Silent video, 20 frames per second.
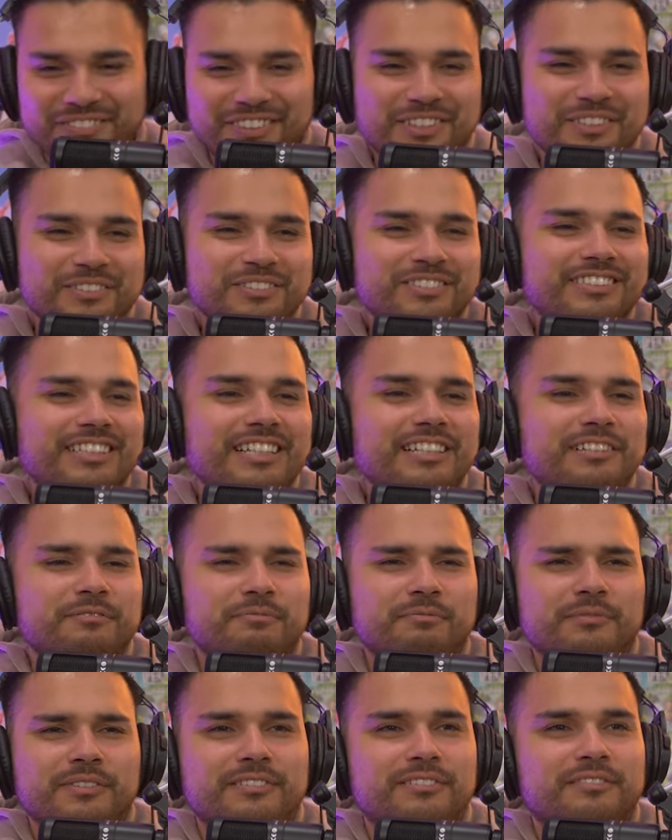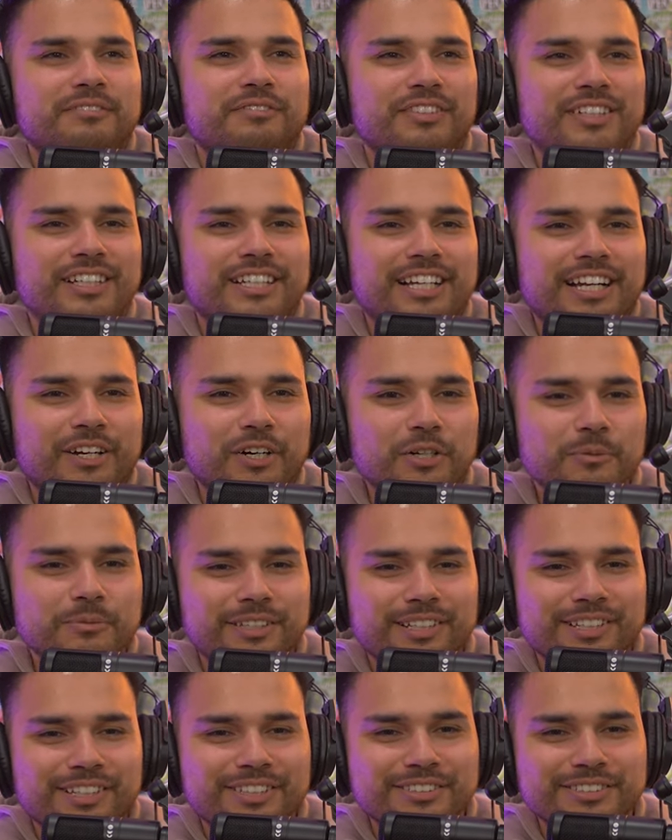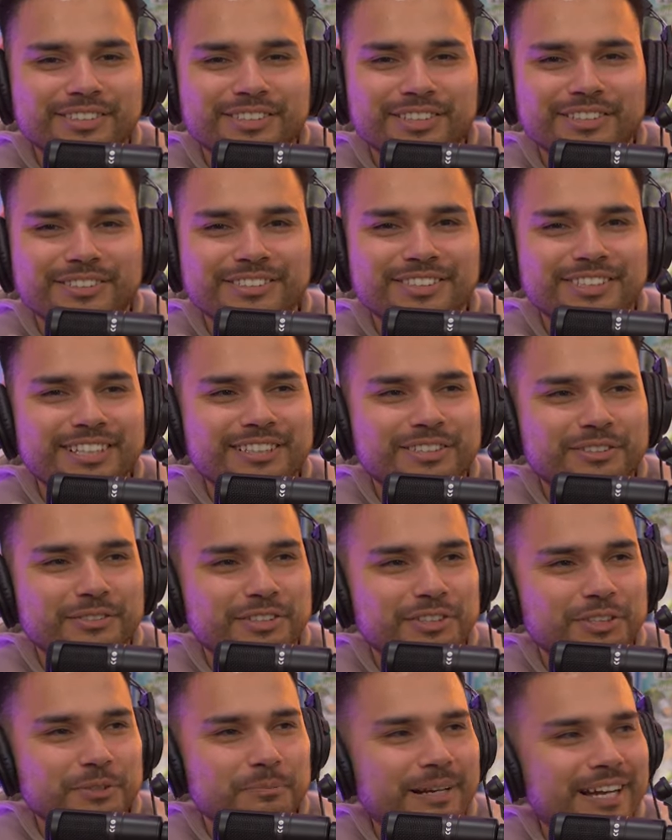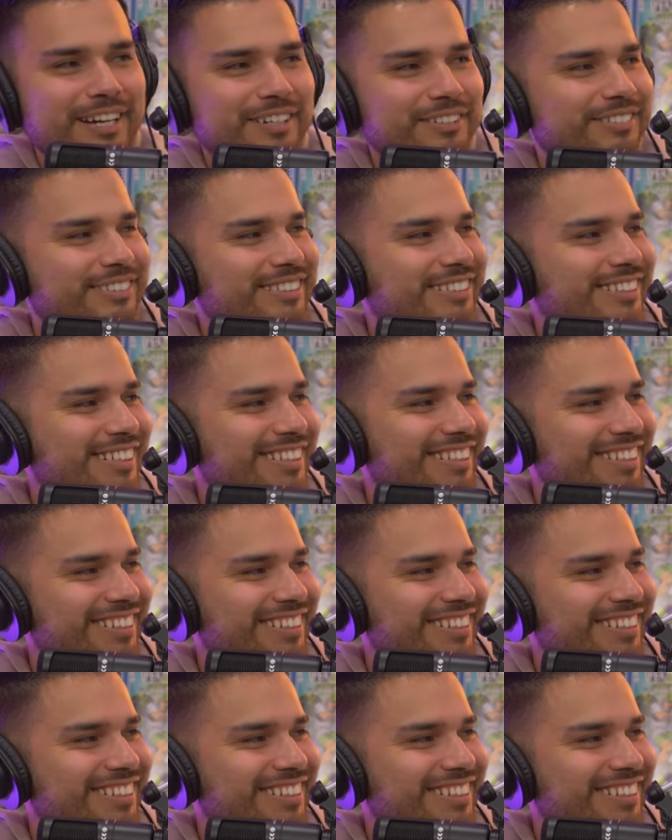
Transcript: my homie was like, fuck, I hope not all those girls are like 200 pounds.